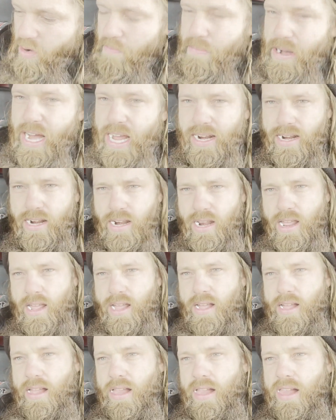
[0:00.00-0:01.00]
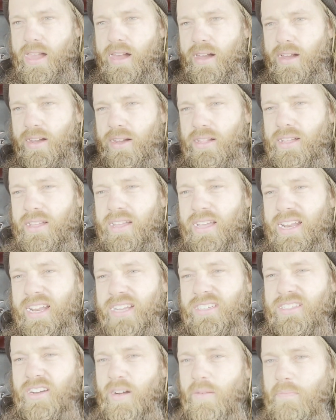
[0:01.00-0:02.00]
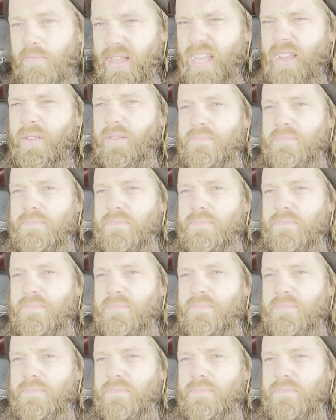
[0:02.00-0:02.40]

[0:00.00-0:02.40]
button and I start playing with